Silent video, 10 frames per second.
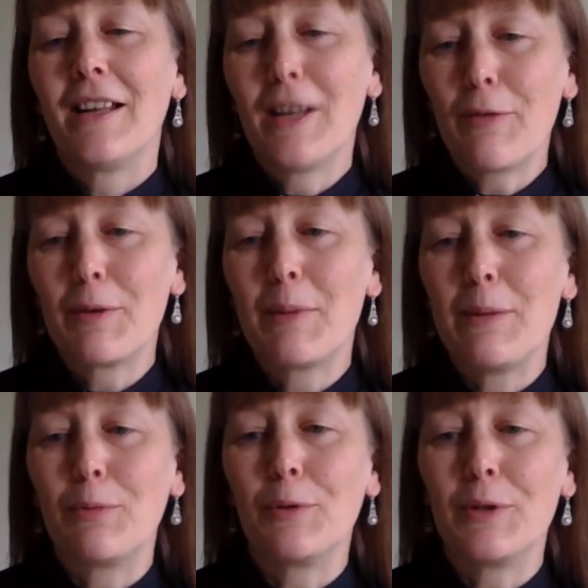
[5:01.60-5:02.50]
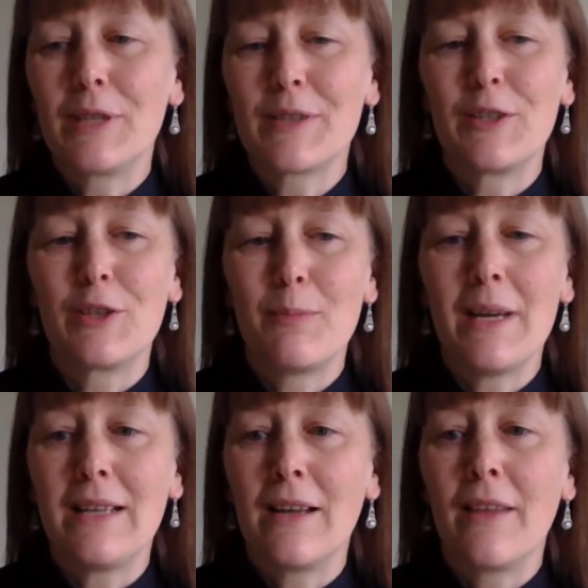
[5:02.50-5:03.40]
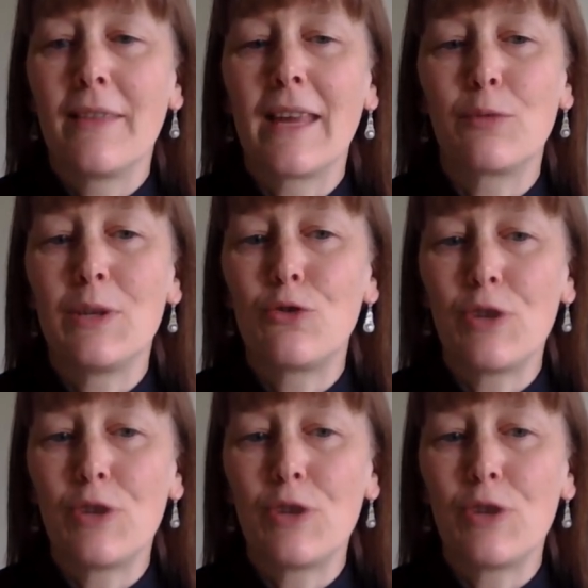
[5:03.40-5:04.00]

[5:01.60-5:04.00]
Loving people doesn't mean that we